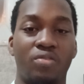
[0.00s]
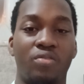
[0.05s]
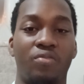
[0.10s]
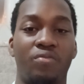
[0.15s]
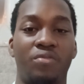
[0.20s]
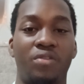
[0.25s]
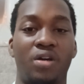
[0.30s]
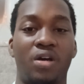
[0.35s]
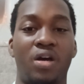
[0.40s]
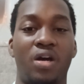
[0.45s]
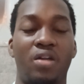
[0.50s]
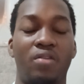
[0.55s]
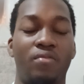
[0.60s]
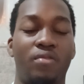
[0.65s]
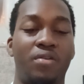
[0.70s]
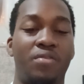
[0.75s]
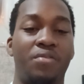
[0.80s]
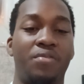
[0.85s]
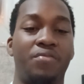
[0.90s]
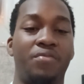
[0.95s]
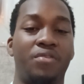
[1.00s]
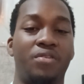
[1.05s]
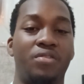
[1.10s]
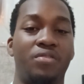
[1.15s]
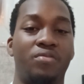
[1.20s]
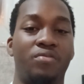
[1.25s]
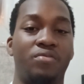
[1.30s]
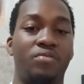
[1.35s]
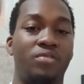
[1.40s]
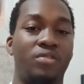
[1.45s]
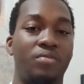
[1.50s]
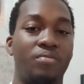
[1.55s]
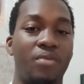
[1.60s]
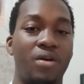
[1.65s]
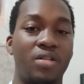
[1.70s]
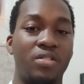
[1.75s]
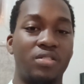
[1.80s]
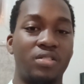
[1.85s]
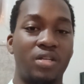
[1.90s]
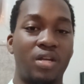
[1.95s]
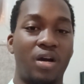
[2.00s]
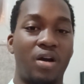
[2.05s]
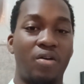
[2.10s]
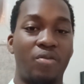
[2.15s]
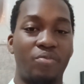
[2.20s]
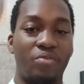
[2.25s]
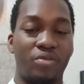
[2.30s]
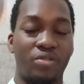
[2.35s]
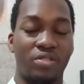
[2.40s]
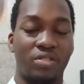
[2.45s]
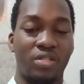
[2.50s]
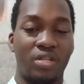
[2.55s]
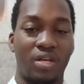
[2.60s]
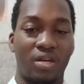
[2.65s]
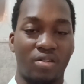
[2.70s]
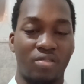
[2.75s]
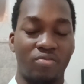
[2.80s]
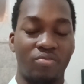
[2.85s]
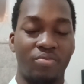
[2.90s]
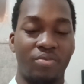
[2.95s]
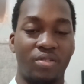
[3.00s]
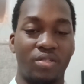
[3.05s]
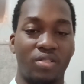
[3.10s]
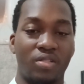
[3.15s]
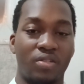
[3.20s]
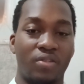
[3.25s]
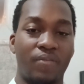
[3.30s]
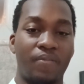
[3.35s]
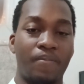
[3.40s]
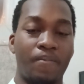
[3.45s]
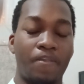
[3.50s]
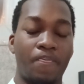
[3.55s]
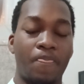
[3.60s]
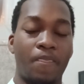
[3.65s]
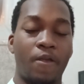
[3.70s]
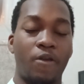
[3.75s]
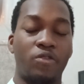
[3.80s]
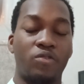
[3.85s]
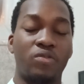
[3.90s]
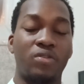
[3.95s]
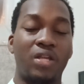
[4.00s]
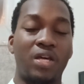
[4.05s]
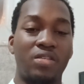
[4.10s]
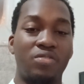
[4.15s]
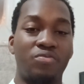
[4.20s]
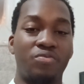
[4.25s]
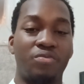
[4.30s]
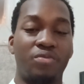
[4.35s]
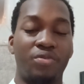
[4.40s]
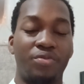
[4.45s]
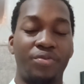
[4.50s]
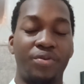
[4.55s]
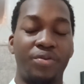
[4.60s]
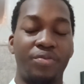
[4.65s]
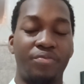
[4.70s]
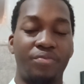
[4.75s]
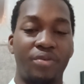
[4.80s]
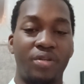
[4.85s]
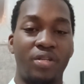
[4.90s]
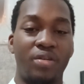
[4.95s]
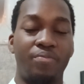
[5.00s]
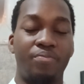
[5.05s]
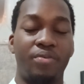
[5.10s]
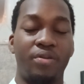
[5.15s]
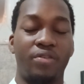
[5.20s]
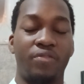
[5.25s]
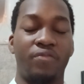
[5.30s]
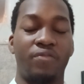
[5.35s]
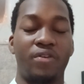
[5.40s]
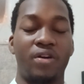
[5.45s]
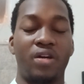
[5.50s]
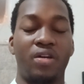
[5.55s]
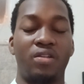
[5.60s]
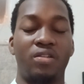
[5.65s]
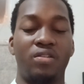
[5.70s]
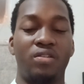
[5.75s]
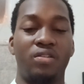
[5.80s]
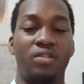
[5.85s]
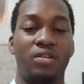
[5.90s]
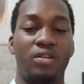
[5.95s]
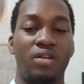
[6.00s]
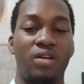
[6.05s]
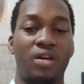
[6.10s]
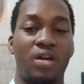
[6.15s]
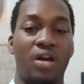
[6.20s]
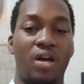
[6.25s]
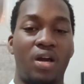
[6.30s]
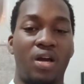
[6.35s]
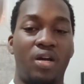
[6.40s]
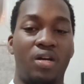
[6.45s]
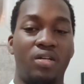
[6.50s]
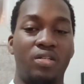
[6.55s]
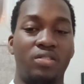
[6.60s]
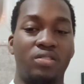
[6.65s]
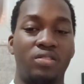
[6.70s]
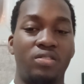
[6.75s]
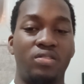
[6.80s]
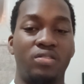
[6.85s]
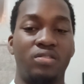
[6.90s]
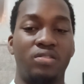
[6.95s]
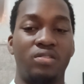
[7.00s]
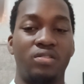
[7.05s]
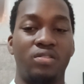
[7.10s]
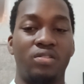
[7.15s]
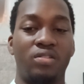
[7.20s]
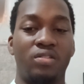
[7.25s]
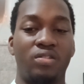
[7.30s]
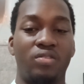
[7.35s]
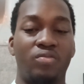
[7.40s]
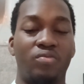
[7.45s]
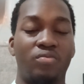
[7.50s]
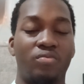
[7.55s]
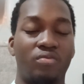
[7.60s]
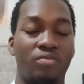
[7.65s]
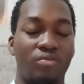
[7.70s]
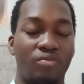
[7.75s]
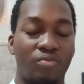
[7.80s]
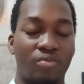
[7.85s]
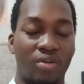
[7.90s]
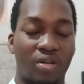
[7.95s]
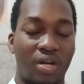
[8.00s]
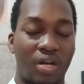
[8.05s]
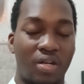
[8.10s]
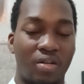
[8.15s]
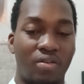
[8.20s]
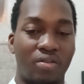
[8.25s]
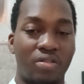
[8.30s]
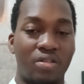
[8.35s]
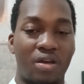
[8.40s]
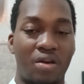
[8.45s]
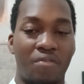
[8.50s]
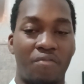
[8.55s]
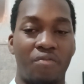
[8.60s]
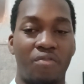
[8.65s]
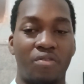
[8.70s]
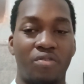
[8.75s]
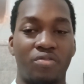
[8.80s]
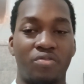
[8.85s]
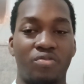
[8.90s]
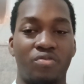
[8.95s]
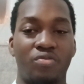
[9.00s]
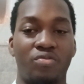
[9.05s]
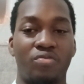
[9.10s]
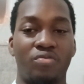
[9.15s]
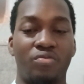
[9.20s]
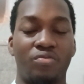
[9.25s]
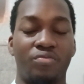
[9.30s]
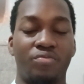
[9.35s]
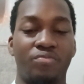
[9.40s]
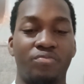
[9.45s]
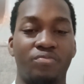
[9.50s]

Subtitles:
of their annual revenue. Imagine how much that could be. So that's a really big fine, and we cannot afford to